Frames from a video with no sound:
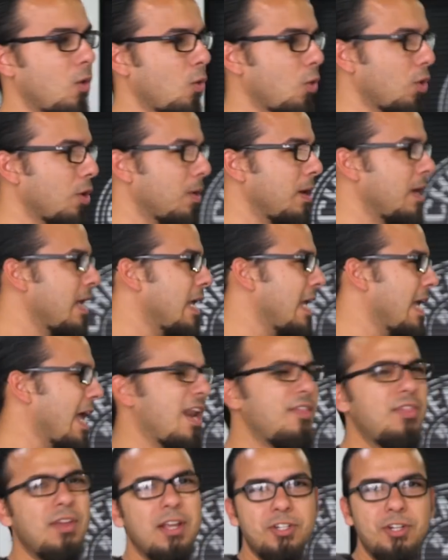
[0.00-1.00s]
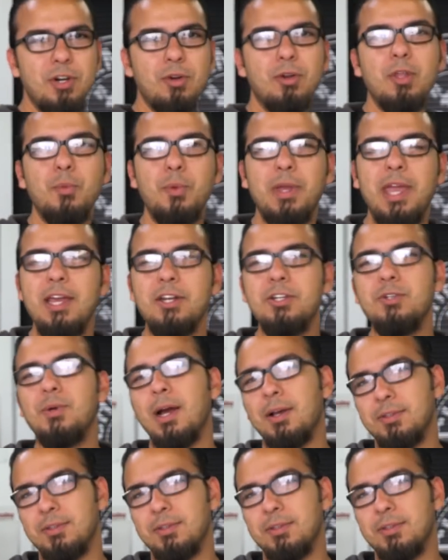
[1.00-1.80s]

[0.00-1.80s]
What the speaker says: or anything in general that we can't do